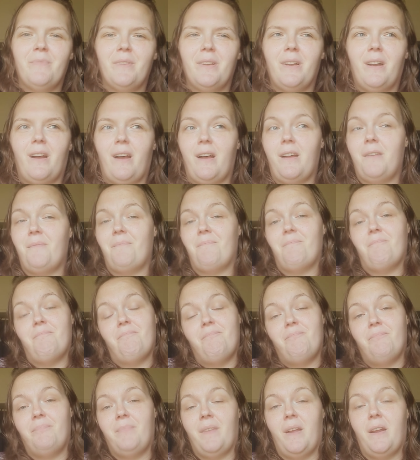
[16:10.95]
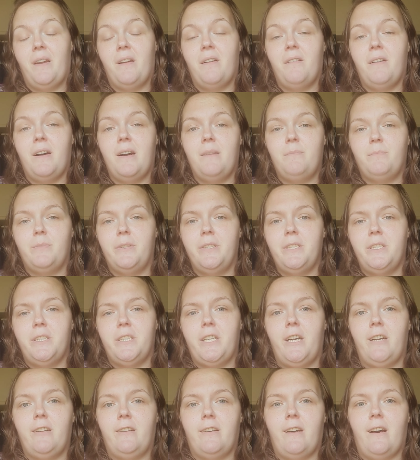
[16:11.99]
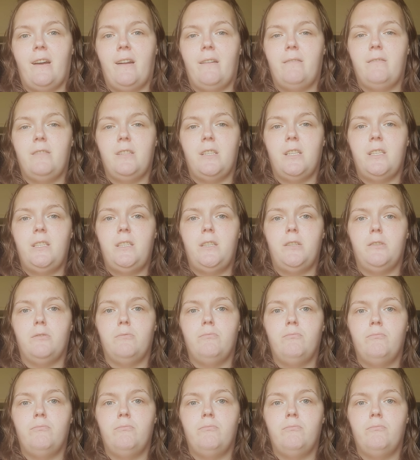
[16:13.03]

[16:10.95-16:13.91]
you know, I appreciate that. I really do.